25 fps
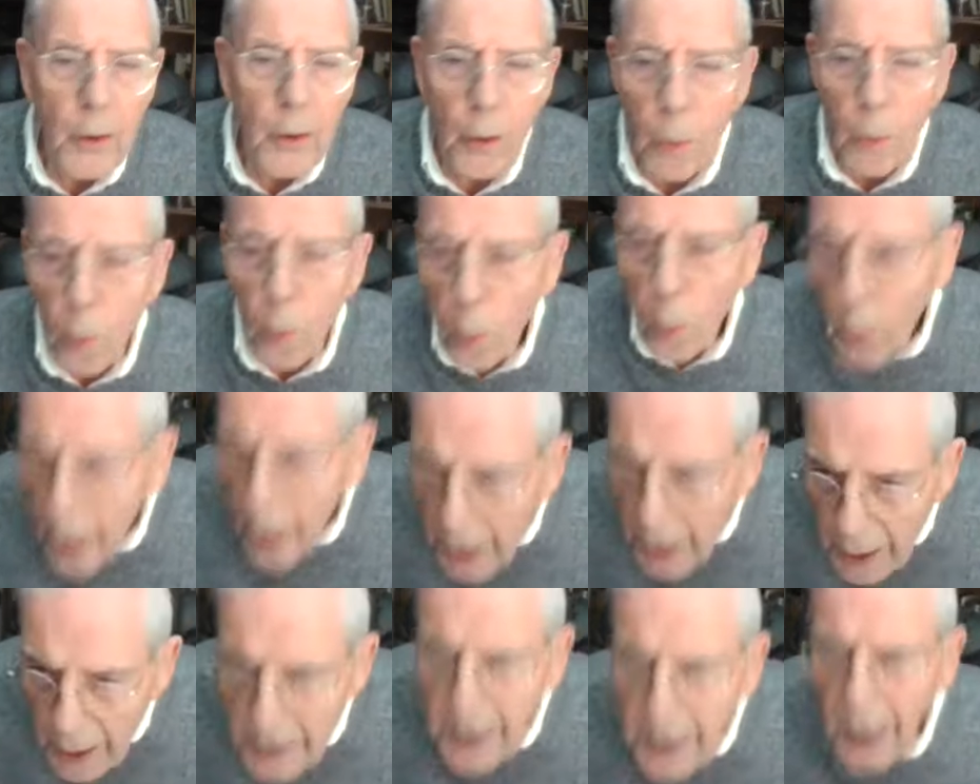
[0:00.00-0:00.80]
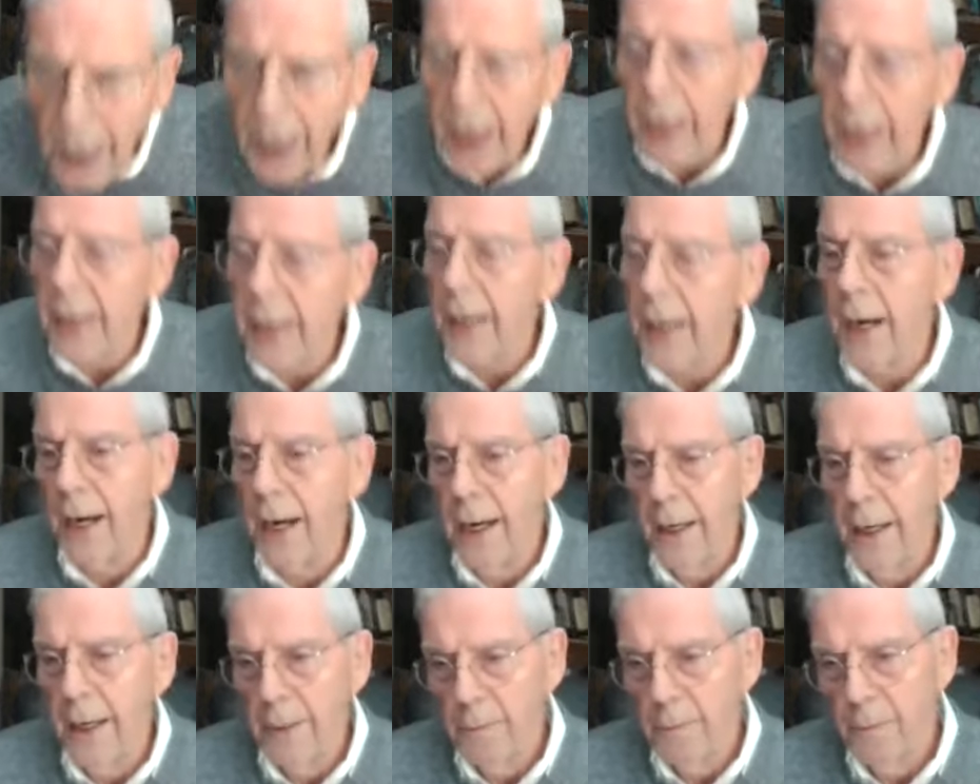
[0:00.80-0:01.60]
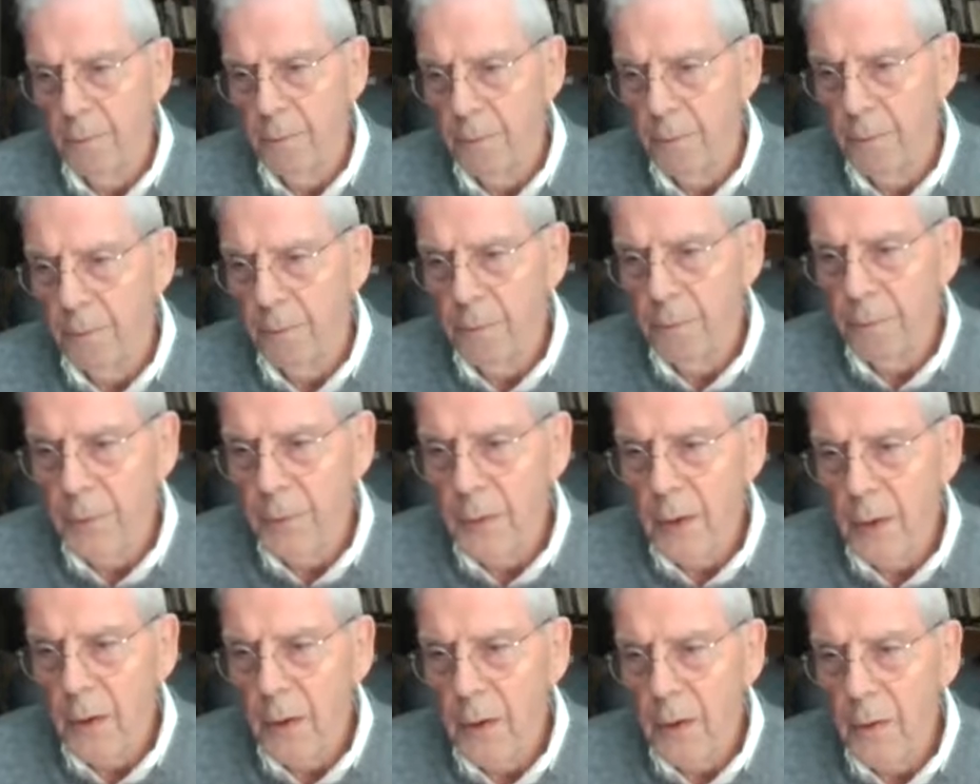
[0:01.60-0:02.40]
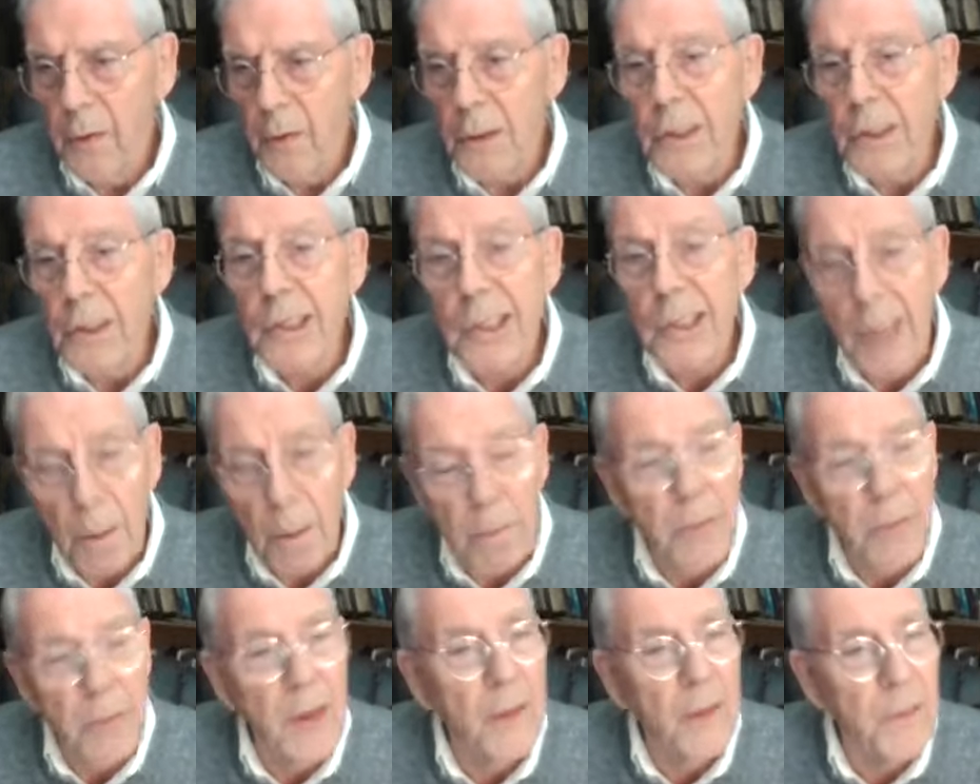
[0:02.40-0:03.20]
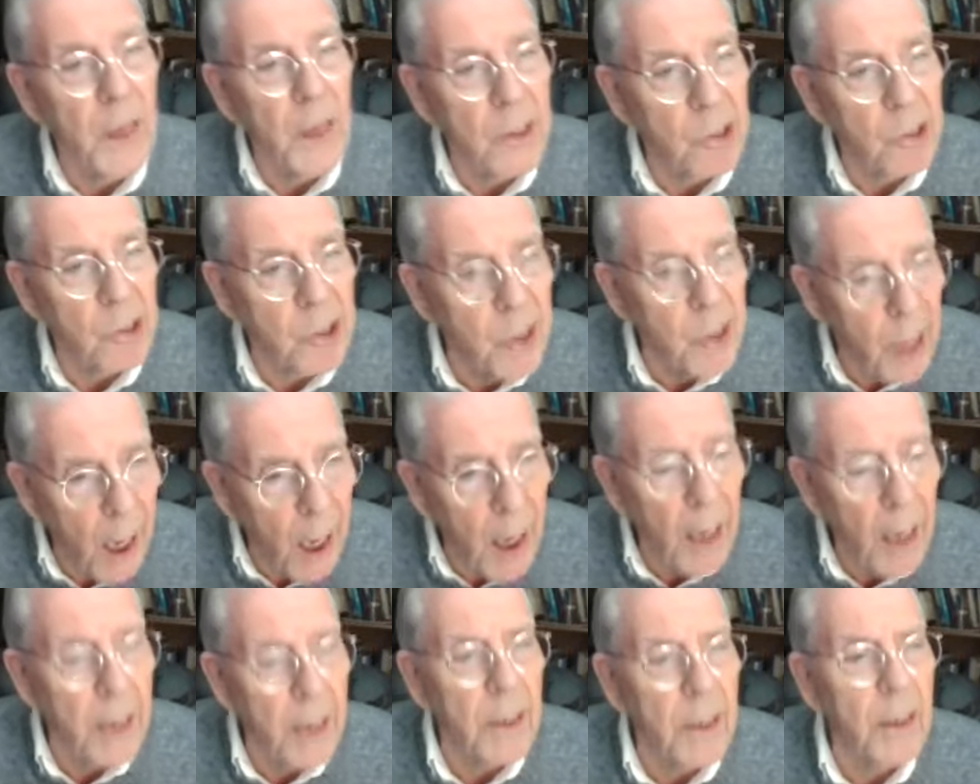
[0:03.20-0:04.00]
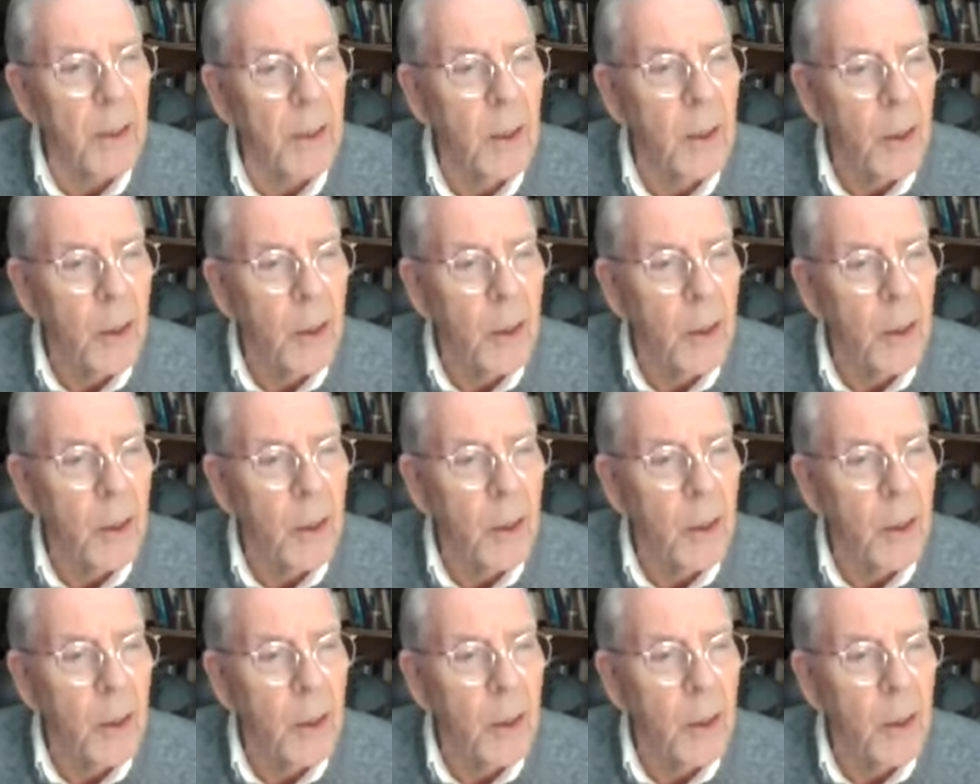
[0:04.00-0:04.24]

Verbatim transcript: they're waiting for something that's not